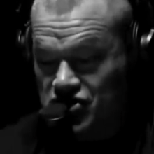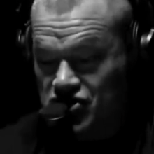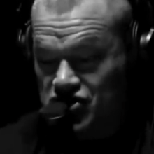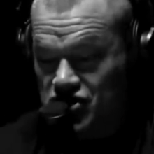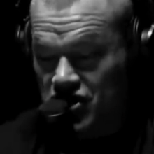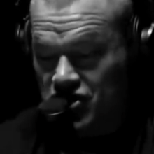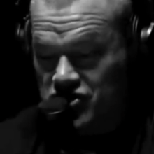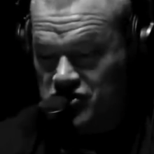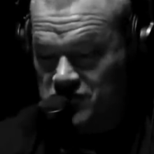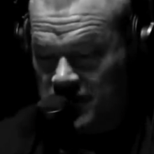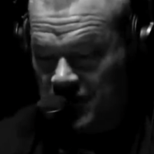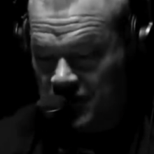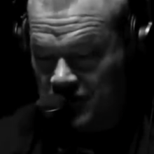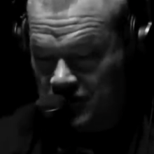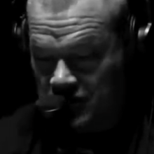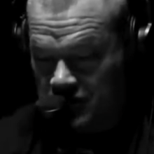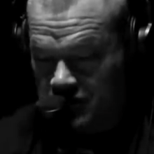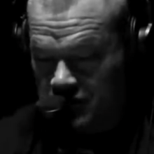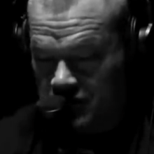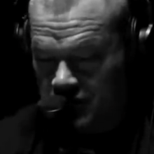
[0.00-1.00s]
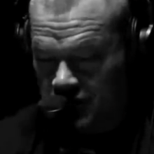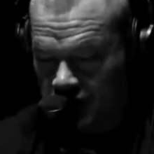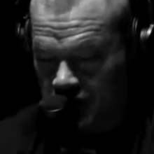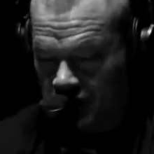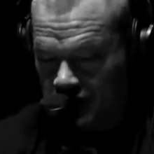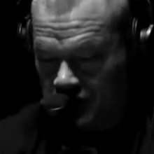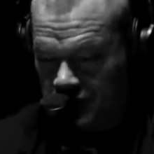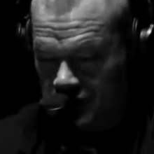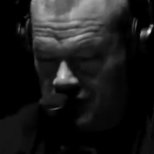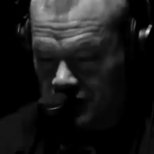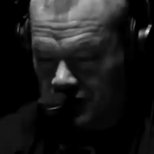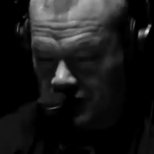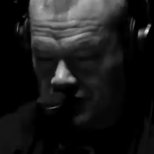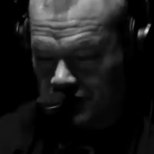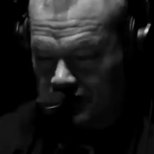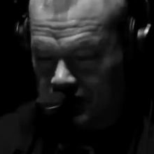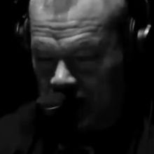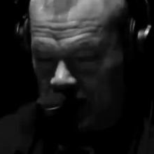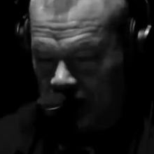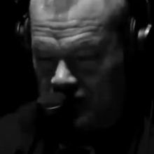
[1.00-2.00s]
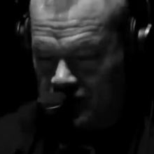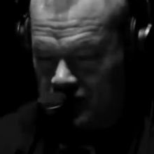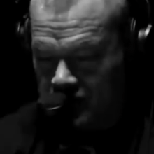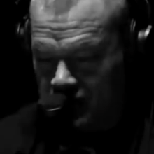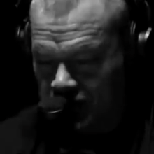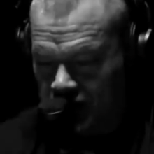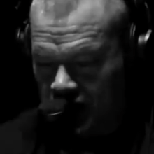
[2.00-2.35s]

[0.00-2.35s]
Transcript: judgment. I'm getting to a little balance of